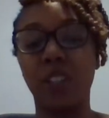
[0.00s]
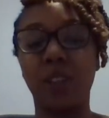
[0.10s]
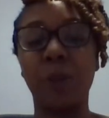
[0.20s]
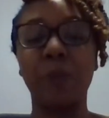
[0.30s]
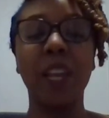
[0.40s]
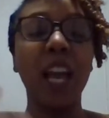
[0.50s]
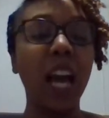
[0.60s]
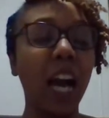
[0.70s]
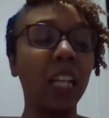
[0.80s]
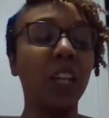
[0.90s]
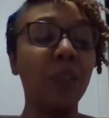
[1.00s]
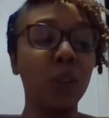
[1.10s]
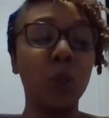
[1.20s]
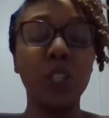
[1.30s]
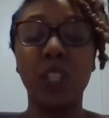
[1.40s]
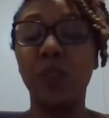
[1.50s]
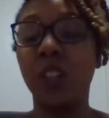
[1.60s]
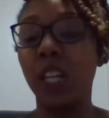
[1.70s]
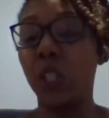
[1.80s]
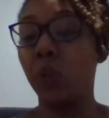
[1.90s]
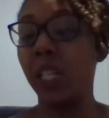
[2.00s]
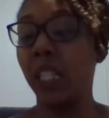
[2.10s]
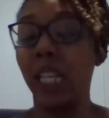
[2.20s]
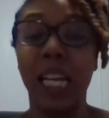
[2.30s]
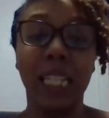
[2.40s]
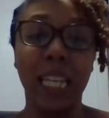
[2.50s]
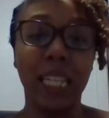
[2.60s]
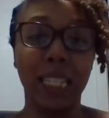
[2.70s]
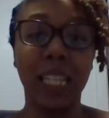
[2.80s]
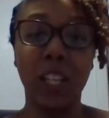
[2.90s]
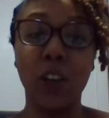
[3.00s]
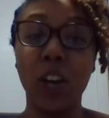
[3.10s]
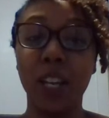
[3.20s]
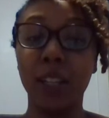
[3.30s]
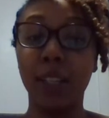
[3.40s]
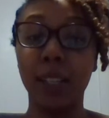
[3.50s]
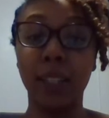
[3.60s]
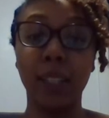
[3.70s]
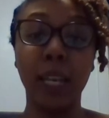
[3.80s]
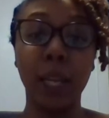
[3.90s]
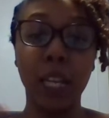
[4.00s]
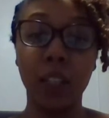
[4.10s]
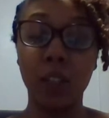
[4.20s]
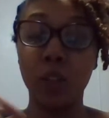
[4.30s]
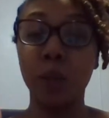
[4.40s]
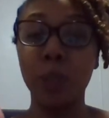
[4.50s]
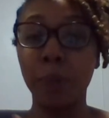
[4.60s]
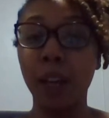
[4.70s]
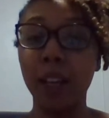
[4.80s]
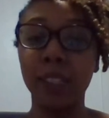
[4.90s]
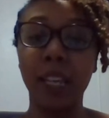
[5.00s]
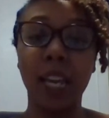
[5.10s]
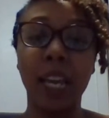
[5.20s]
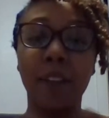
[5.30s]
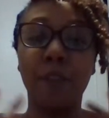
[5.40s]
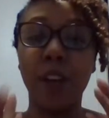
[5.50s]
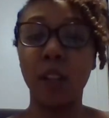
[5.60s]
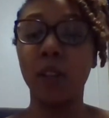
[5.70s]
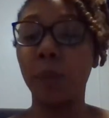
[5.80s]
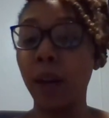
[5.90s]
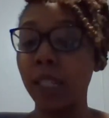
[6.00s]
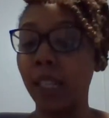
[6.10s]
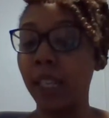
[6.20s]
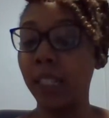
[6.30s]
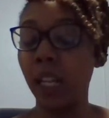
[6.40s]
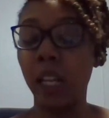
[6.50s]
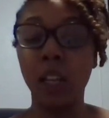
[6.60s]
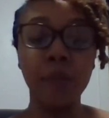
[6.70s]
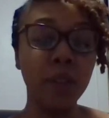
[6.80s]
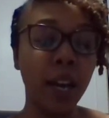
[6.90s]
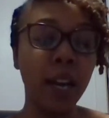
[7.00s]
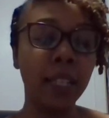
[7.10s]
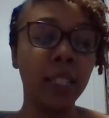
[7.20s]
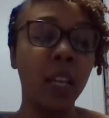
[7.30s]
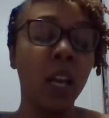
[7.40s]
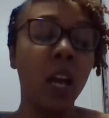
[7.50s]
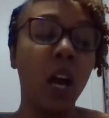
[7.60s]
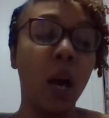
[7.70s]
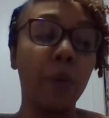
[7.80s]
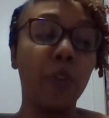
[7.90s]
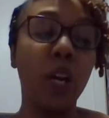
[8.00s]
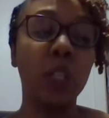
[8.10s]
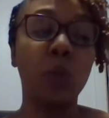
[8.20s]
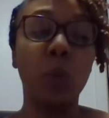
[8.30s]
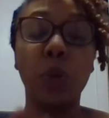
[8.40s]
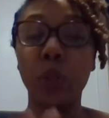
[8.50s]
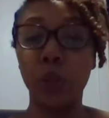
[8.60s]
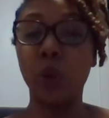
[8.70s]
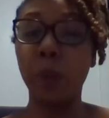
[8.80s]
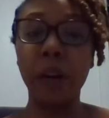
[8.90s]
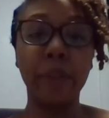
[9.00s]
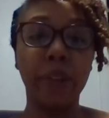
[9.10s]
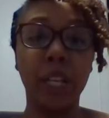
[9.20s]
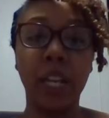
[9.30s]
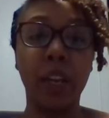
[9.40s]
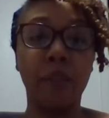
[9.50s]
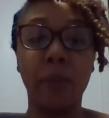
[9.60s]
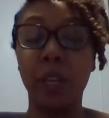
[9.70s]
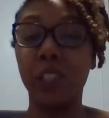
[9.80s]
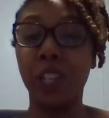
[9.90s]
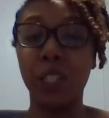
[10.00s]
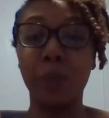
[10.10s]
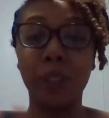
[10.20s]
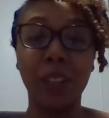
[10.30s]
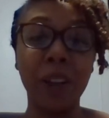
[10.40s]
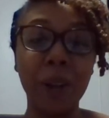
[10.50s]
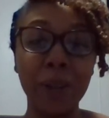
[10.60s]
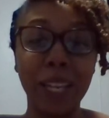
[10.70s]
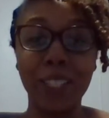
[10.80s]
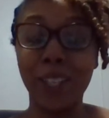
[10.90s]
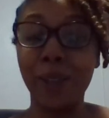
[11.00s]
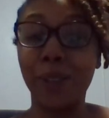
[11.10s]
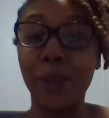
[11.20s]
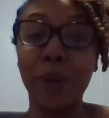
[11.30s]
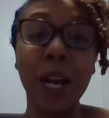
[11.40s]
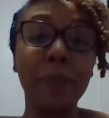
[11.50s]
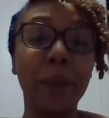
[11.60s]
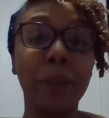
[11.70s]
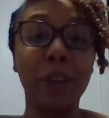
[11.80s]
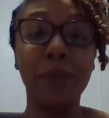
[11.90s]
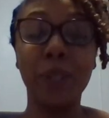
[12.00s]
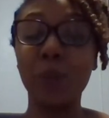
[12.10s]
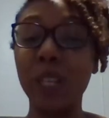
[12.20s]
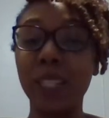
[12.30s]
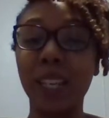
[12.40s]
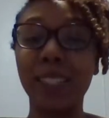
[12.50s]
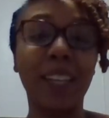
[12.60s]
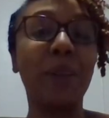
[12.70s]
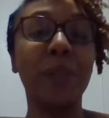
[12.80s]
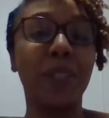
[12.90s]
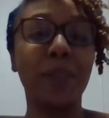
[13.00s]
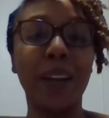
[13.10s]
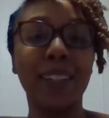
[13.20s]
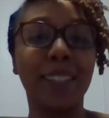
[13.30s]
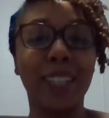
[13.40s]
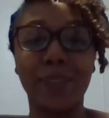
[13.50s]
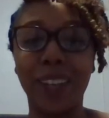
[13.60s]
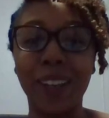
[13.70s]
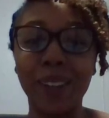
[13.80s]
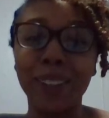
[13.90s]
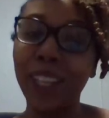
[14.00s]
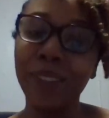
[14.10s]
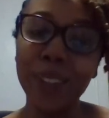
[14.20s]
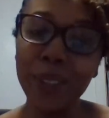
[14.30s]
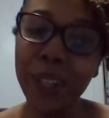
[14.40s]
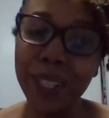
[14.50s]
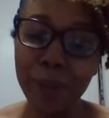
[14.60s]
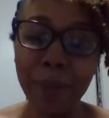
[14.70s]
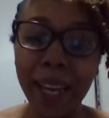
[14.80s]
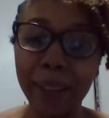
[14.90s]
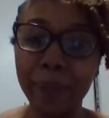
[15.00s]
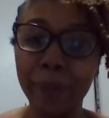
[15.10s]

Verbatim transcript: So I love you, Taurus. If you're interested in the extended, go ahead and click the link in the description box and follow the process. I love you guys. Um, if you guys want a personal or private reading, that information is below. Like, share, and subscribe. Let me know if this resonates, and I will see you guys in the next video. Love you, Taurus. Bye.